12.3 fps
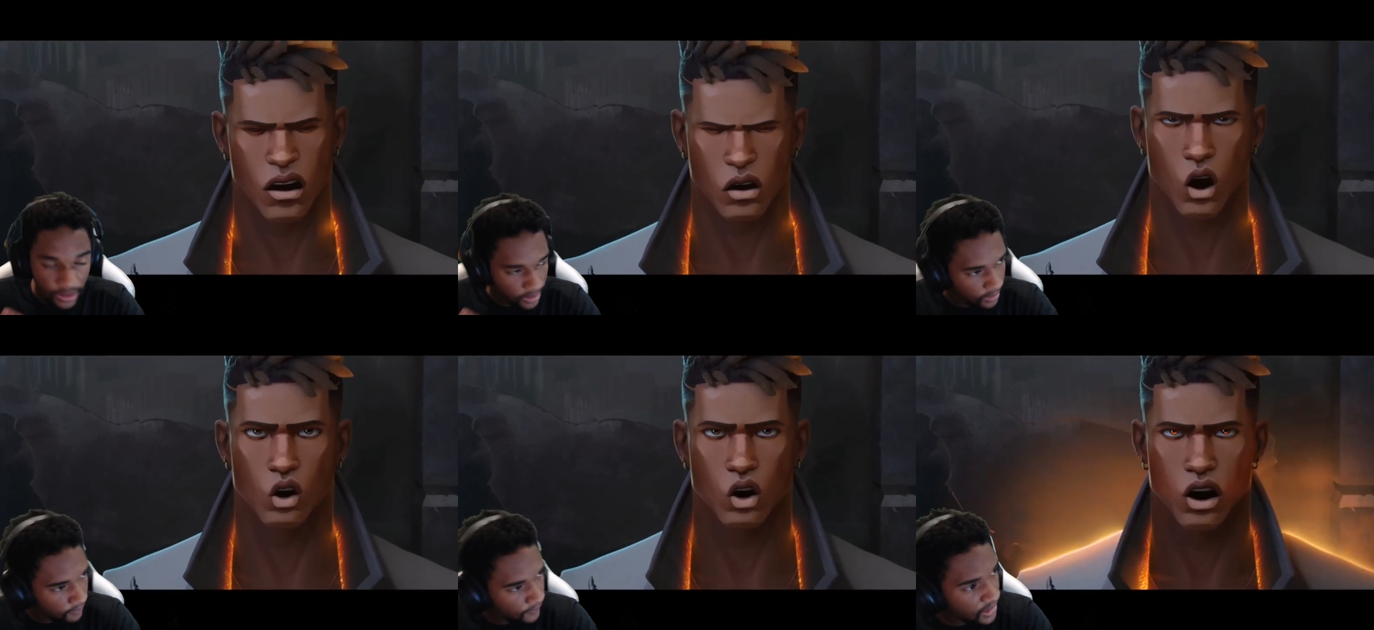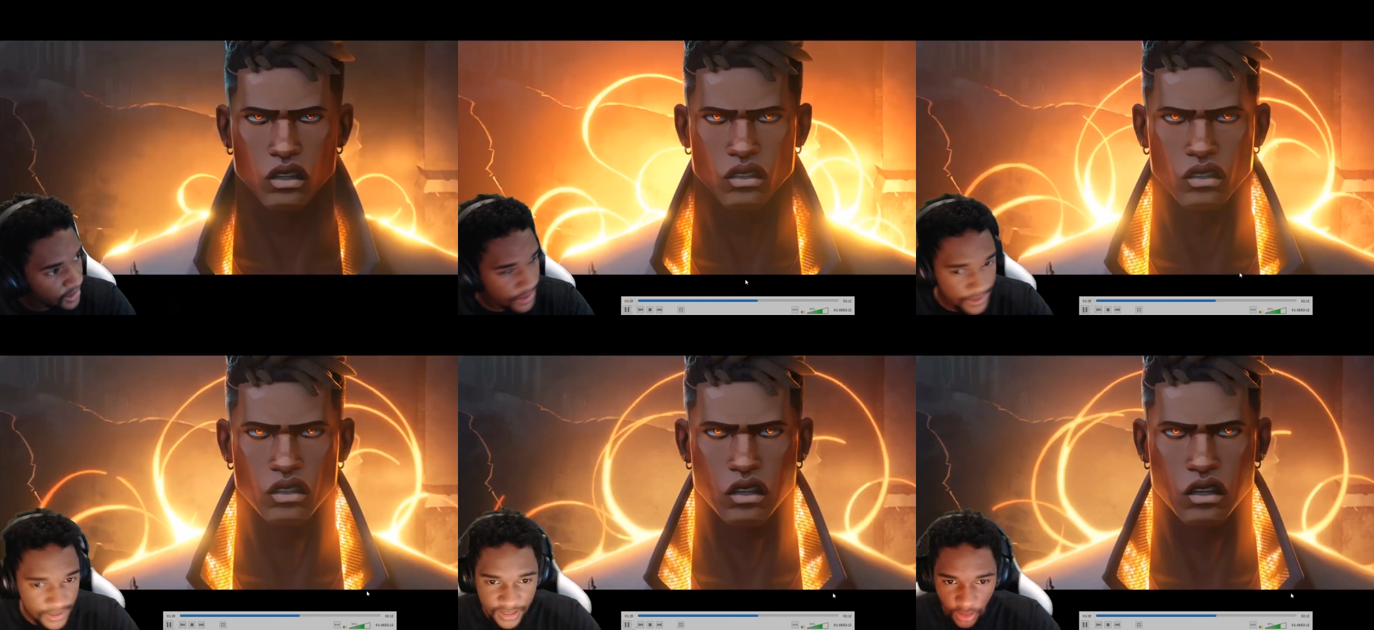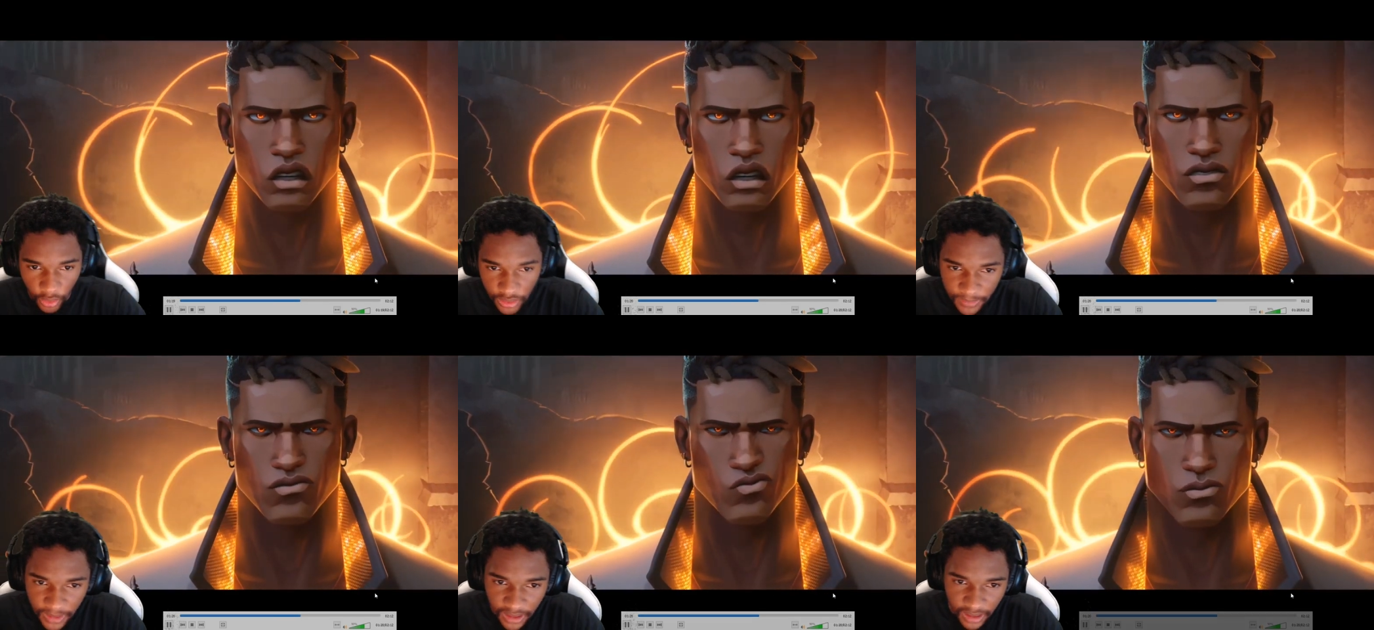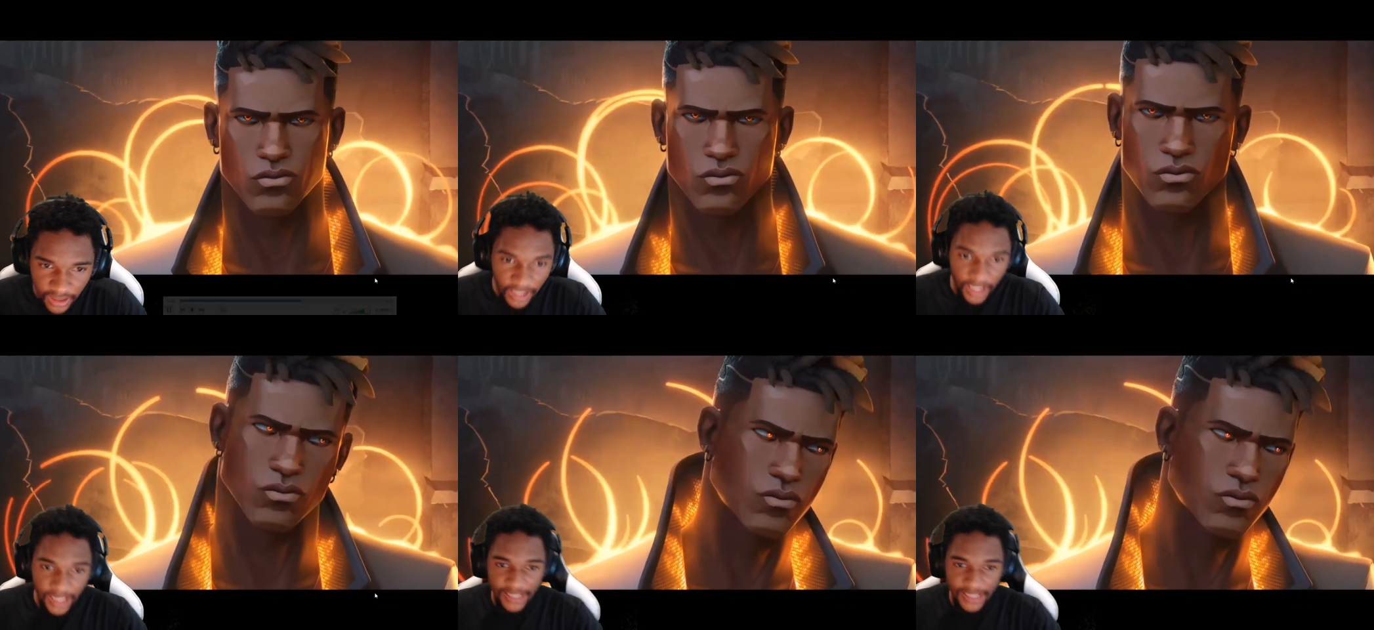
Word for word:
Speaker 1: Phoenix uses his ultimate, it's